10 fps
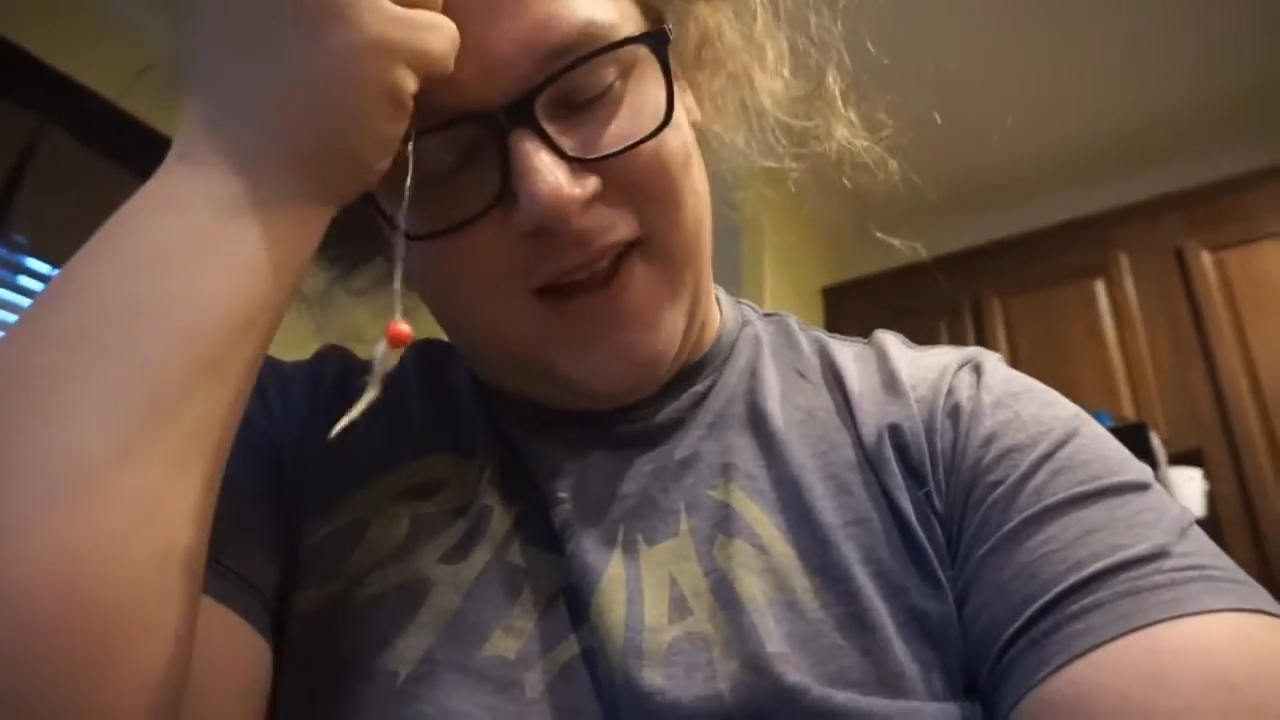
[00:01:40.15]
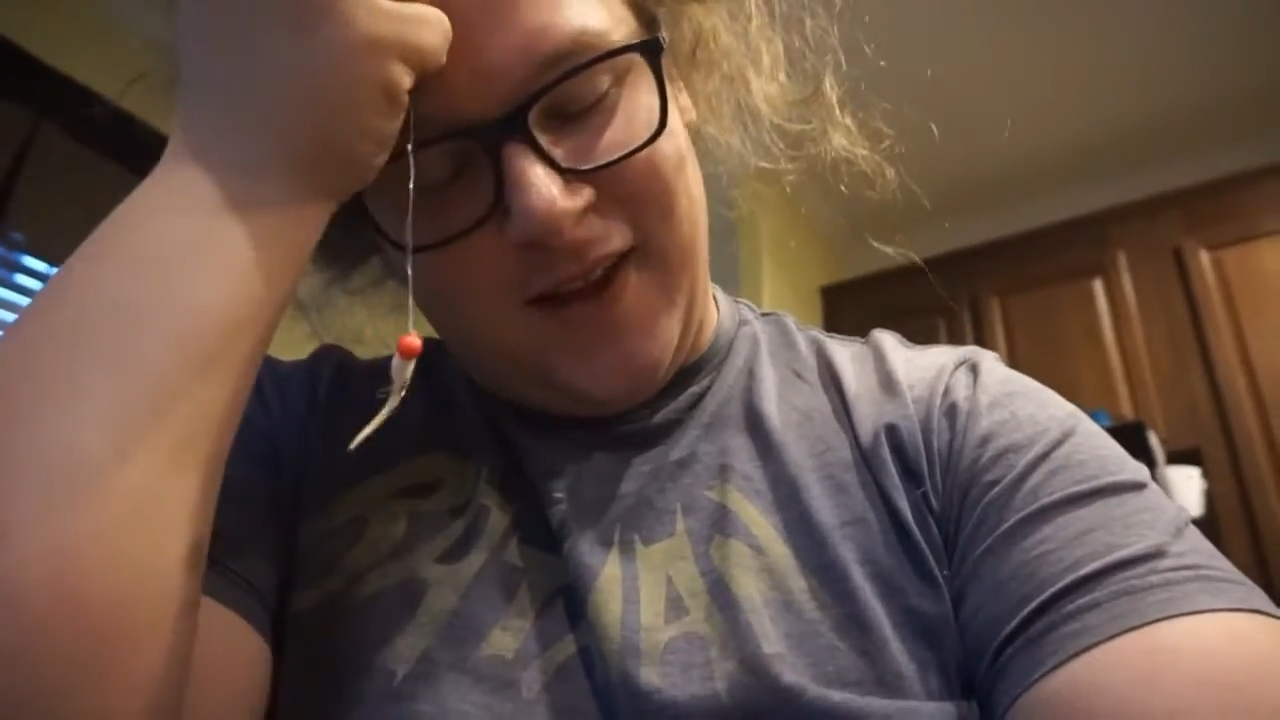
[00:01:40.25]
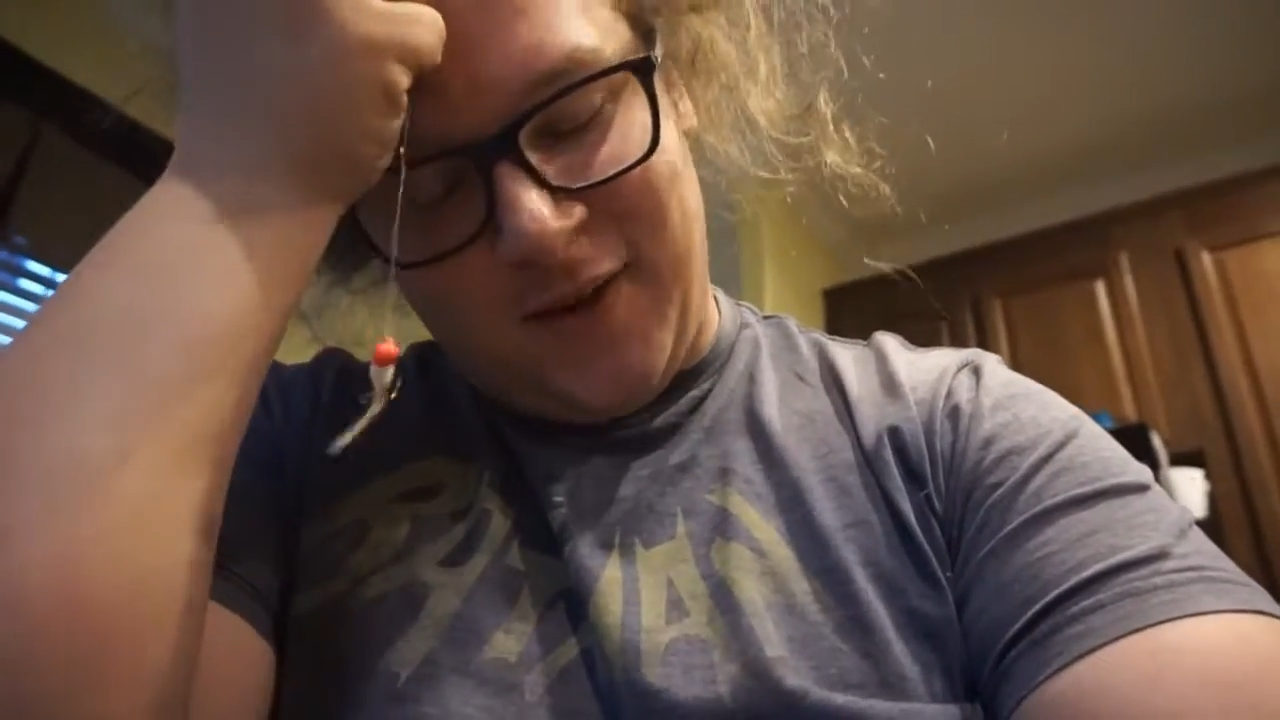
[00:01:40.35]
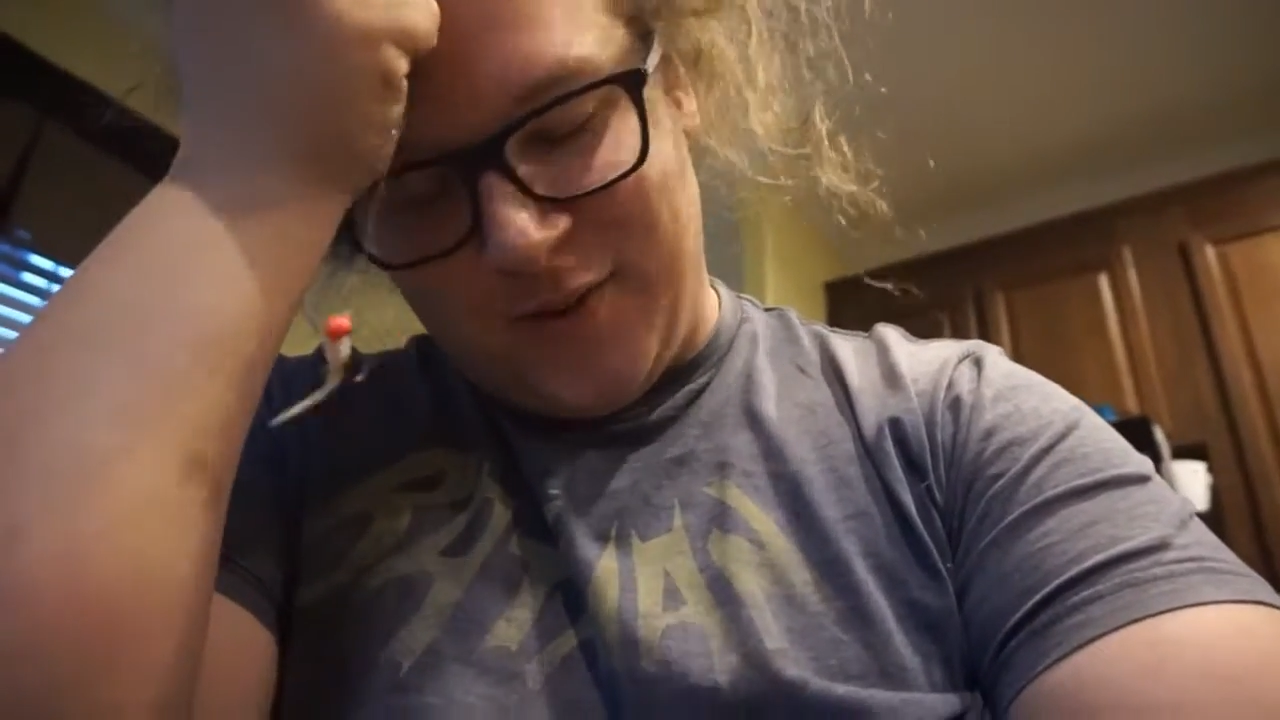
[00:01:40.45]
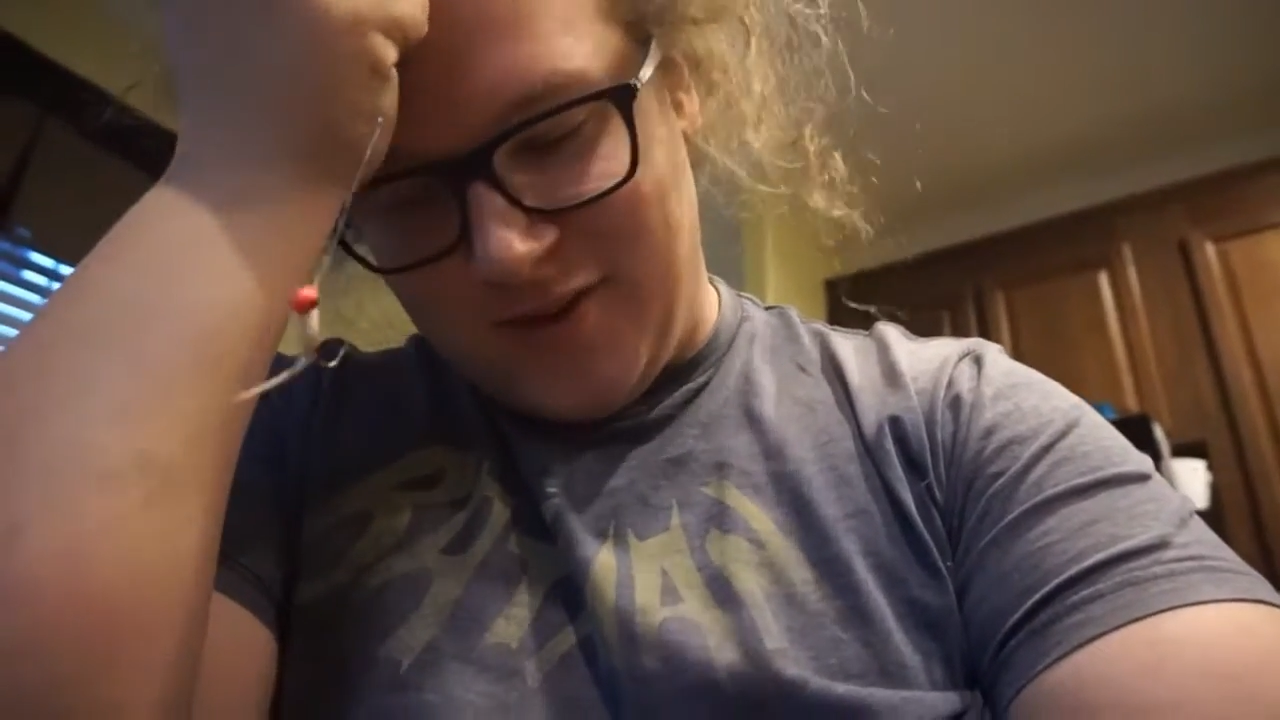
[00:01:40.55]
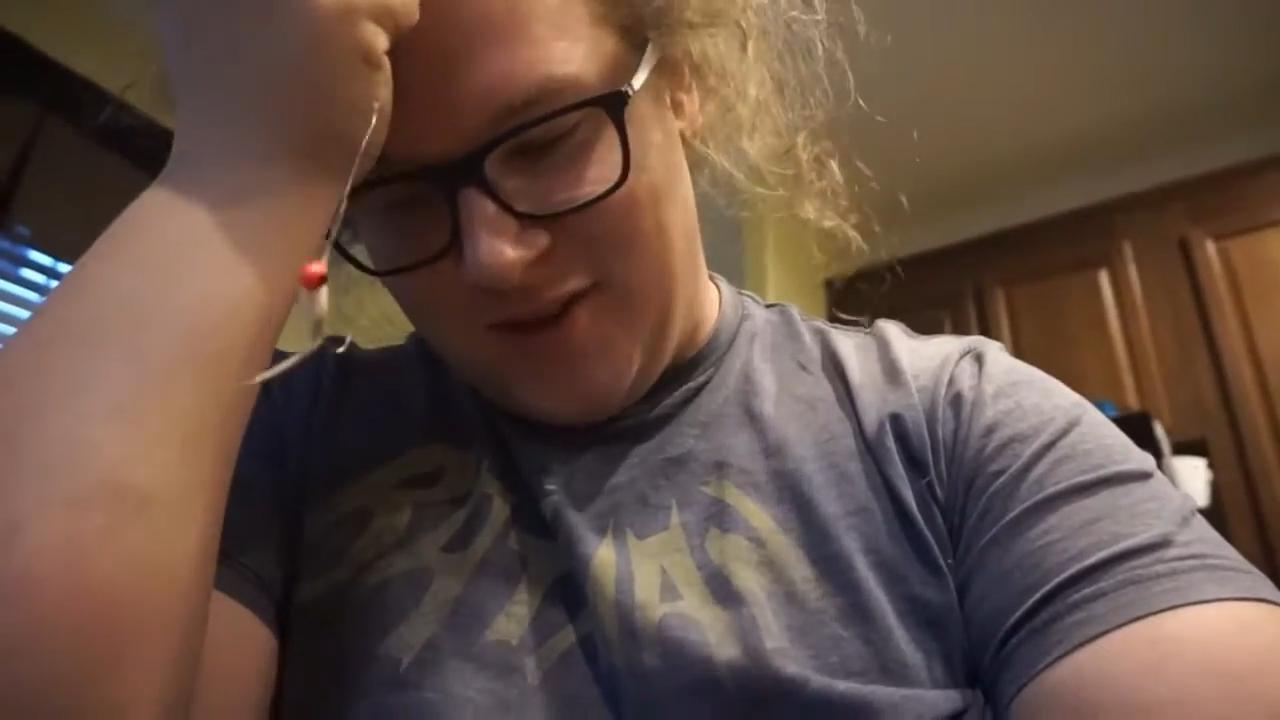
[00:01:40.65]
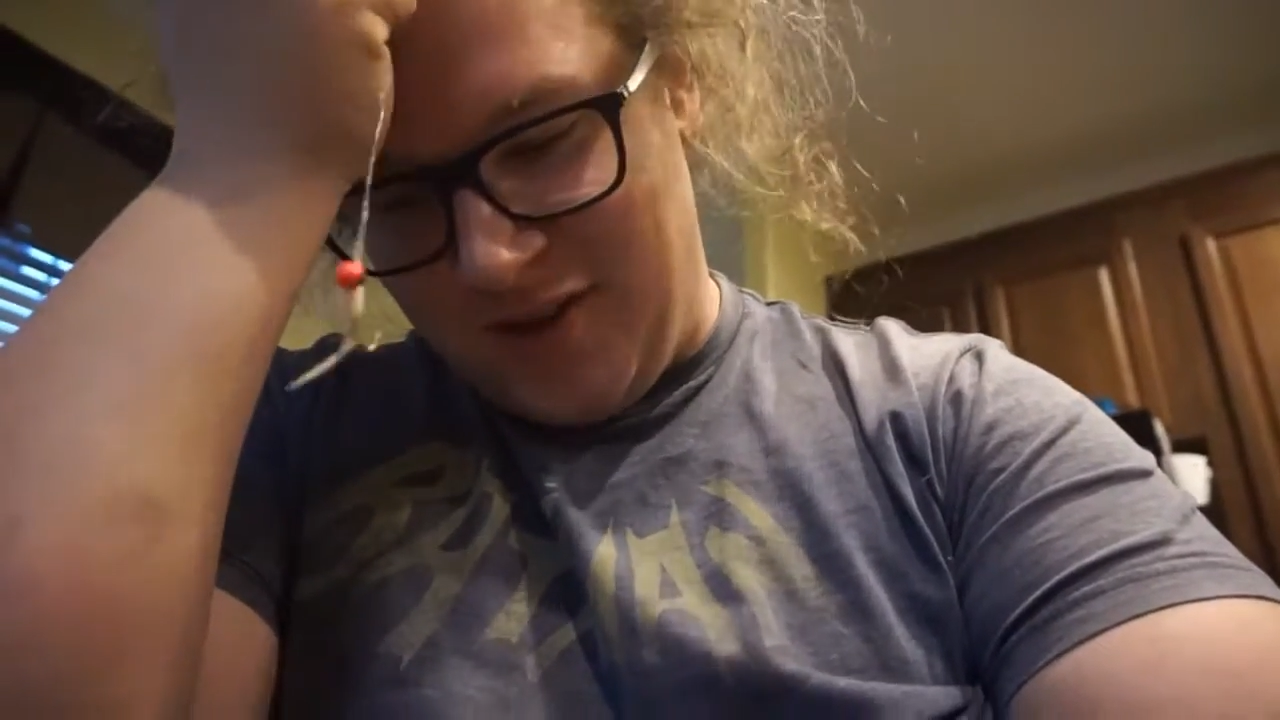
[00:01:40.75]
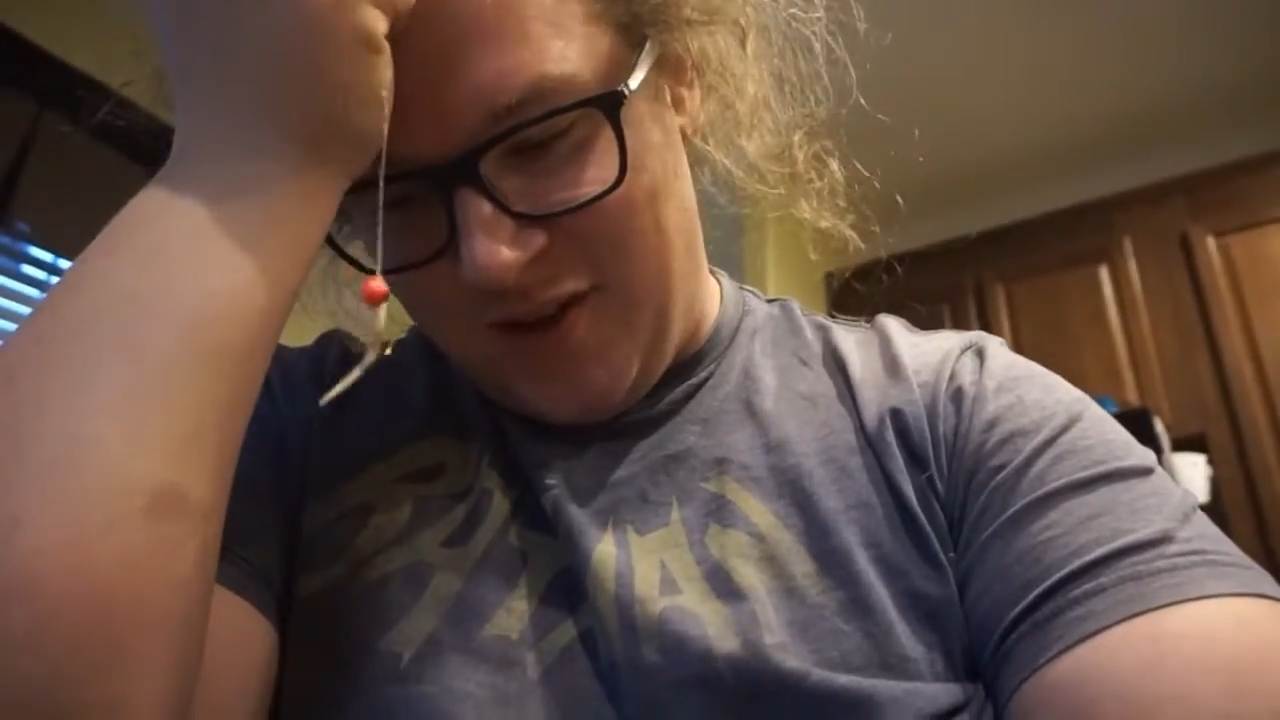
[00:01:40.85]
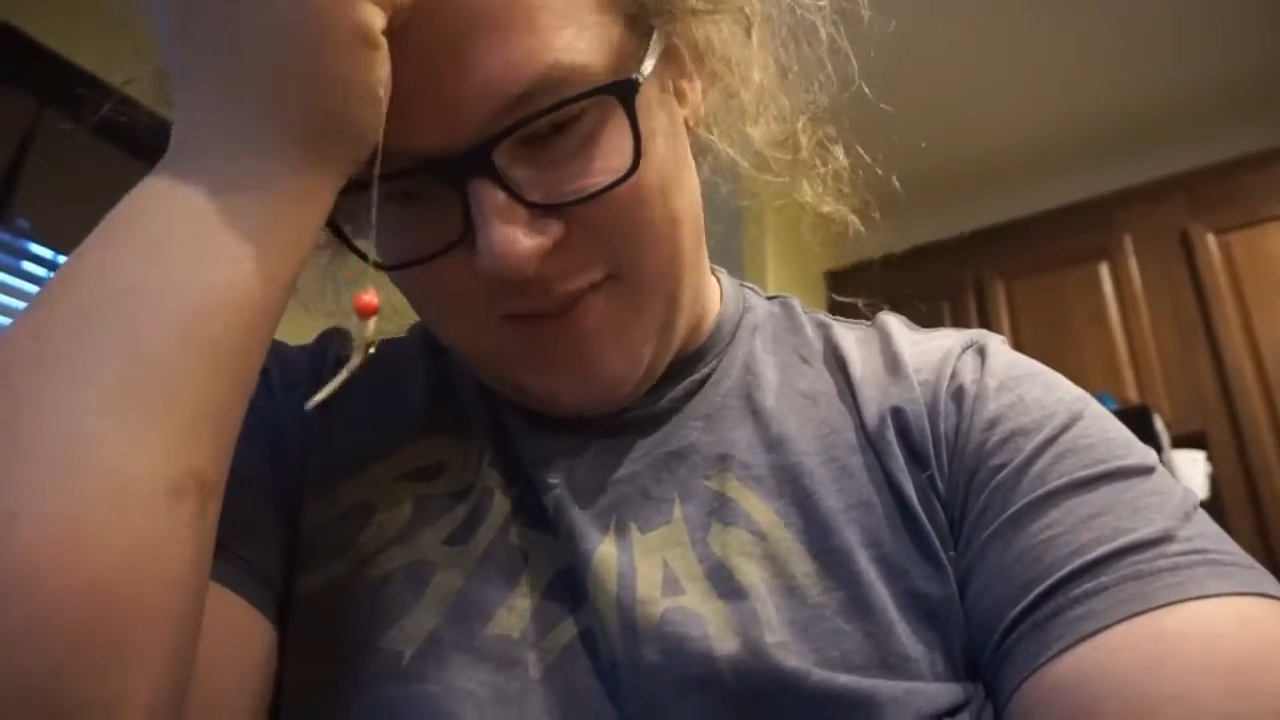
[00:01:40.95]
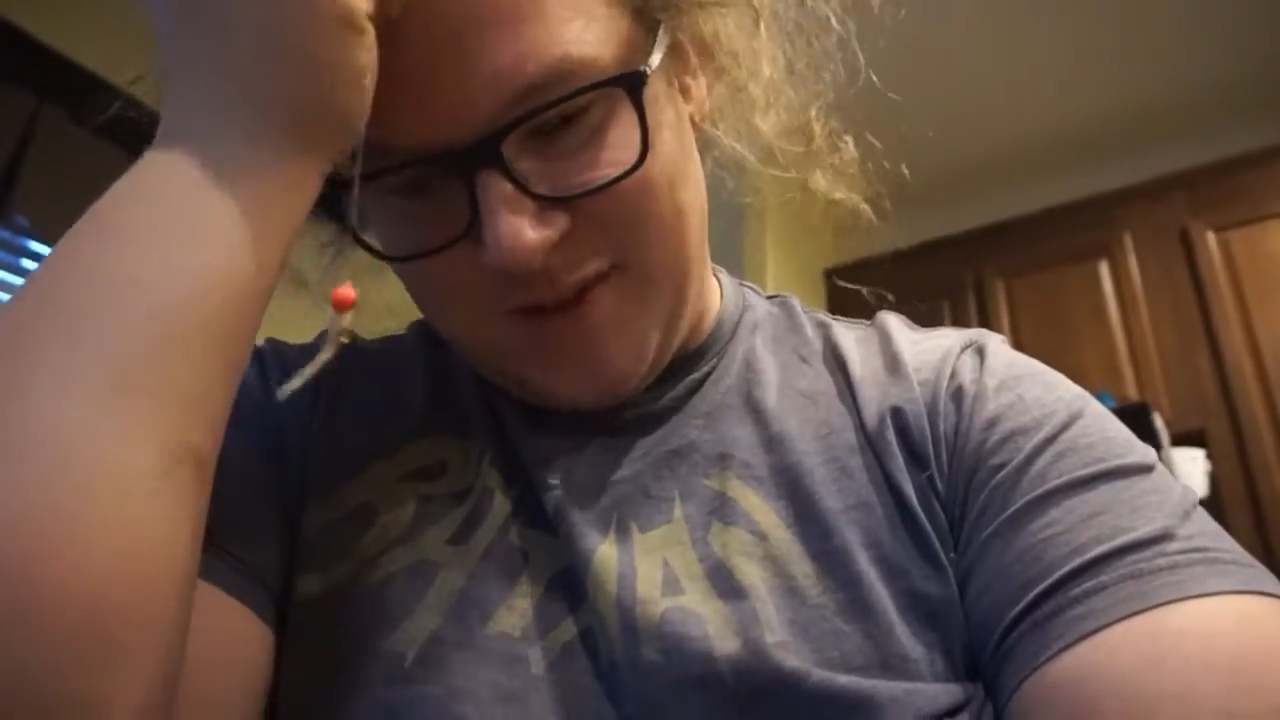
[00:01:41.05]
That was the
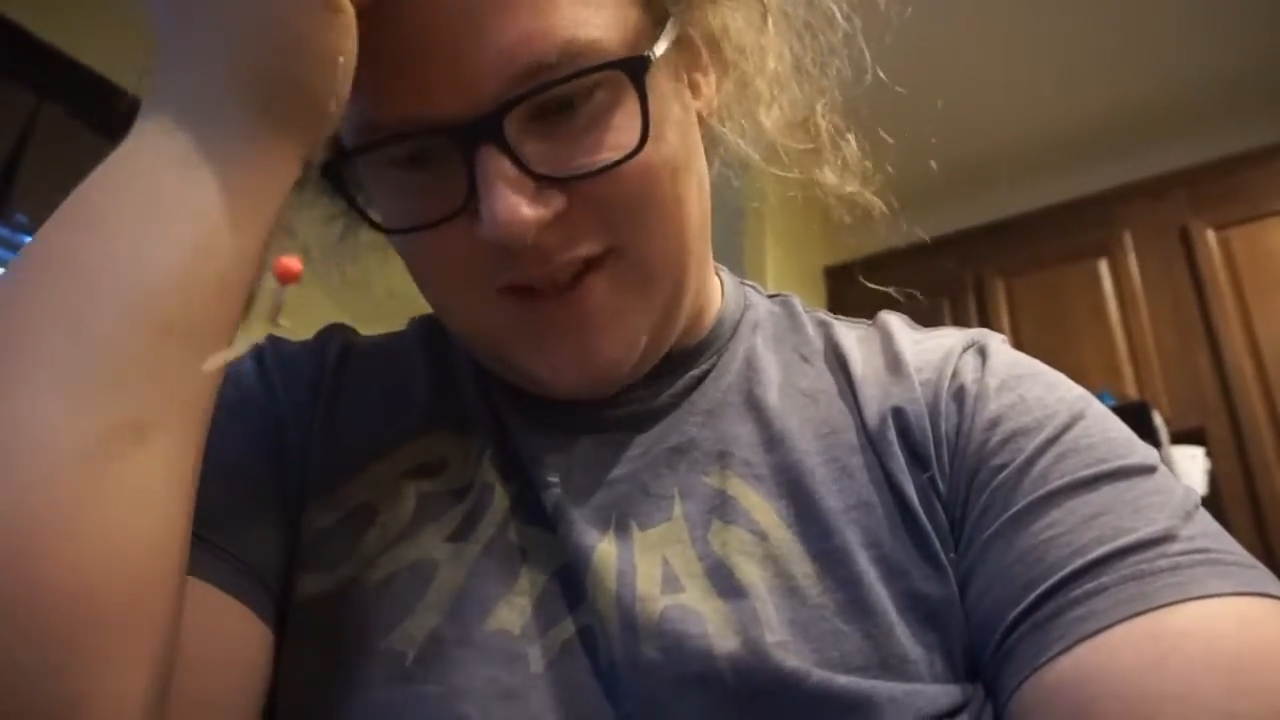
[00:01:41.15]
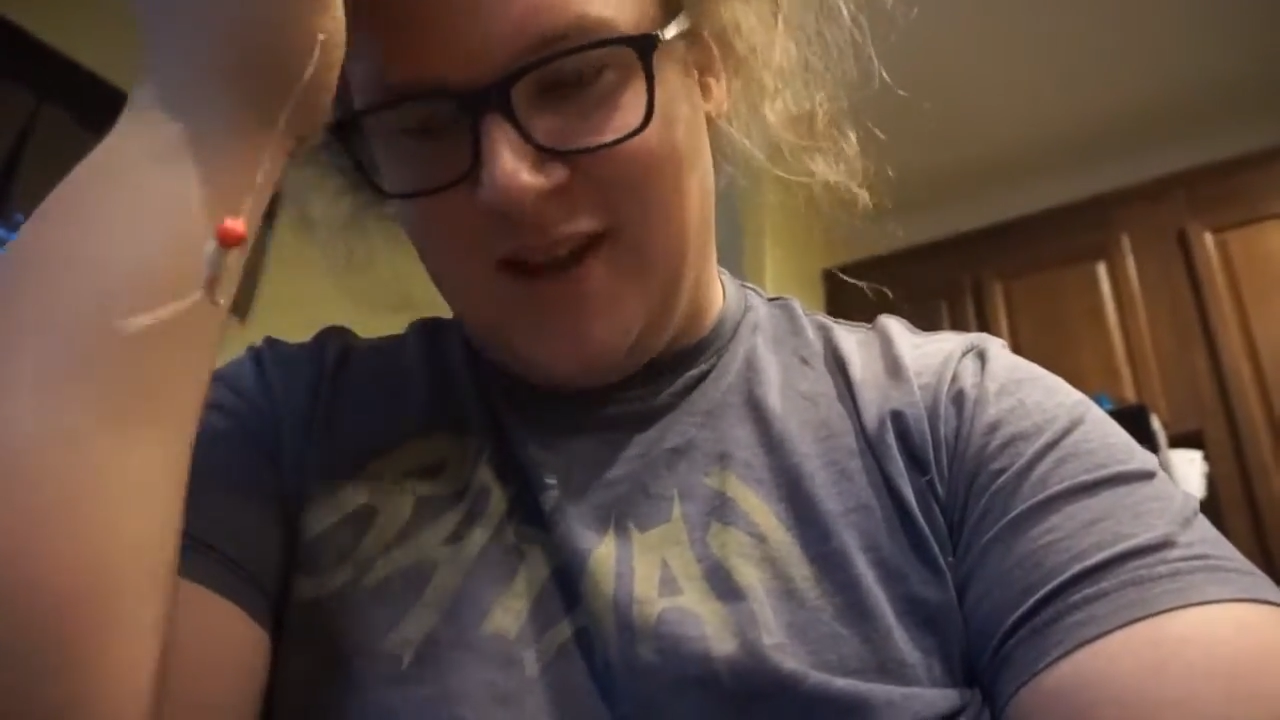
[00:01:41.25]
dumbest